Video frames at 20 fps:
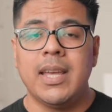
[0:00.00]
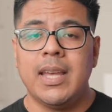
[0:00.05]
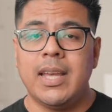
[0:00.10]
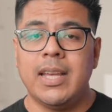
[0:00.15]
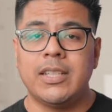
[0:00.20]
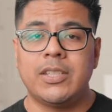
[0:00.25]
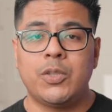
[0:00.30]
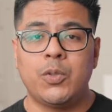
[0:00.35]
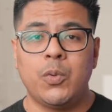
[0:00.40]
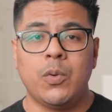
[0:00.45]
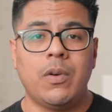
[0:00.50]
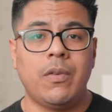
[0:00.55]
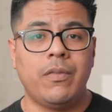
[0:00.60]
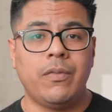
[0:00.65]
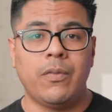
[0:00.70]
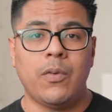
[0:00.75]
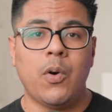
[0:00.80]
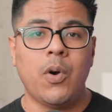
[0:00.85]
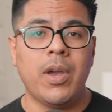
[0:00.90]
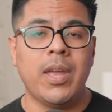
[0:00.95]
is to
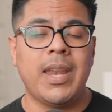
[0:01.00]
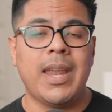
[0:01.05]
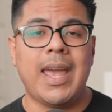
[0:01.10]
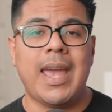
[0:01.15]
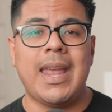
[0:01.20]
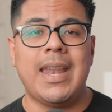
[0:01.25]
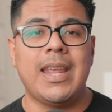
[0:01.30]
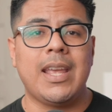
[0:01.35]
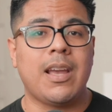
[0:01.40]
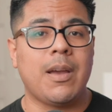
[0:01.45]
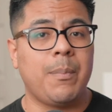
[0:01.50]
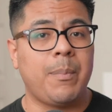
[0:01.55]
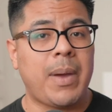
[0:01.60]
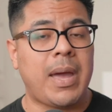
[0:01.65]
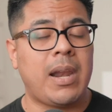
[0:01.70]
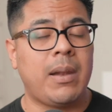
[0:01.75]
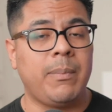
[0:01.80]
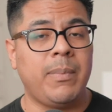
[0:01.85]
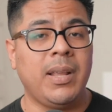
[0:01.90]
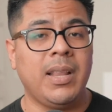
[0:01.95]
avoid any
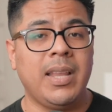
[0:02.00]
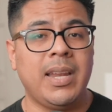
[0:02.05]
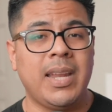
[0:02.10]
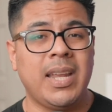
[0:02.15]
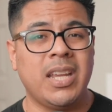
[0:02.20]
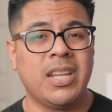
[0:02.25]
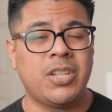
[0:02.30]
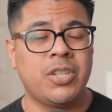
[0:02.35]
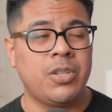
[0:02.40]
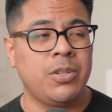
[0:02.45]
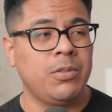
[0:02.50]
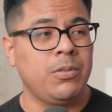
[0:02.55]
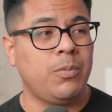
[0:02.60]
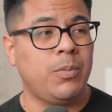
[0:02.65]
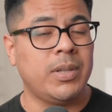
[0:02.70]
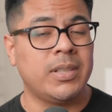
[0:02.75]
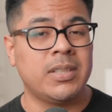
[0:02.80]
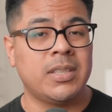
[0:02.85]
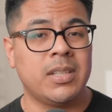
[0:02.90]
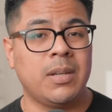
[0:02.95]
compatibility issue
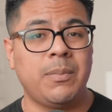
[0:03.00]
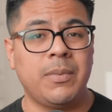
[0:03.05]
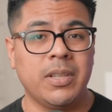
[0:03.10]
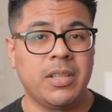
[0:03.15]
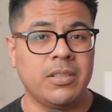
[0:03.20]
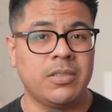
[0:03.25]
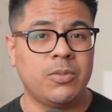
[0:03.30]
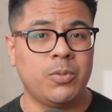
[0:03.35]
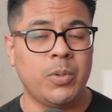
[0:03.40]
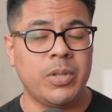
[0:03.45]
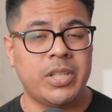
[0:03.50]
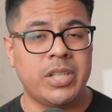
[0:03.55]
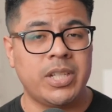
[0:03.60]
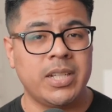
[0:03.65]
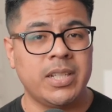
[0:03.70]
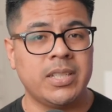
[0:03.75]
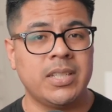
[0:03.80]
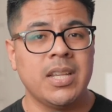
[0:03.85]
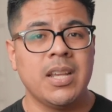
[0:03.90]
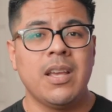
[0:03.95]
with some of the
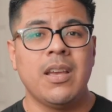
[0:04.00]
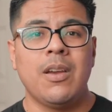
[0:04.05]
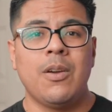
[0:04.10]
switches,